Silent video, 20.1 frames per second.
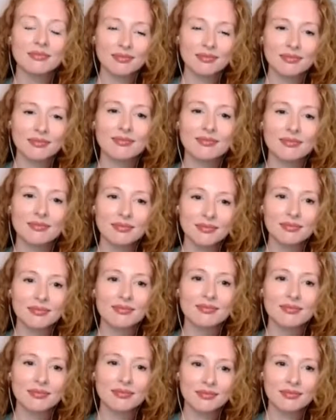
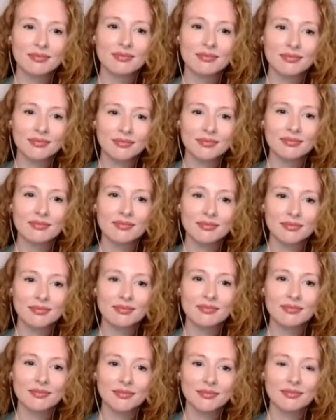
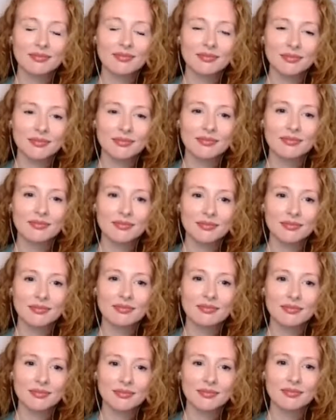
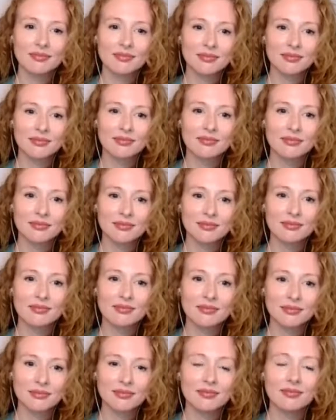
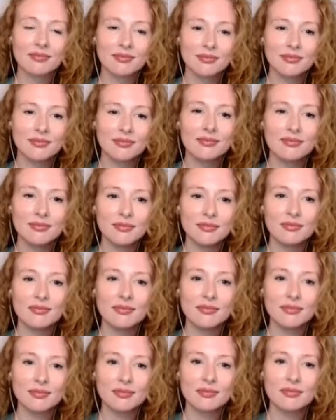
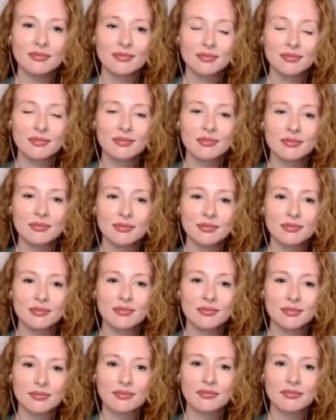
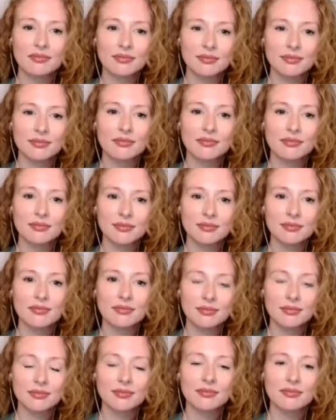
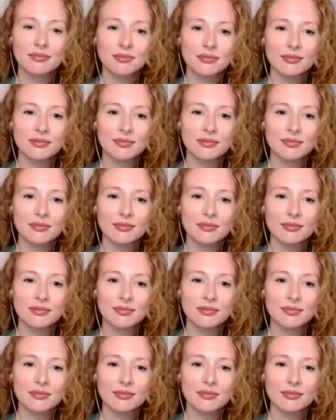(not speaking)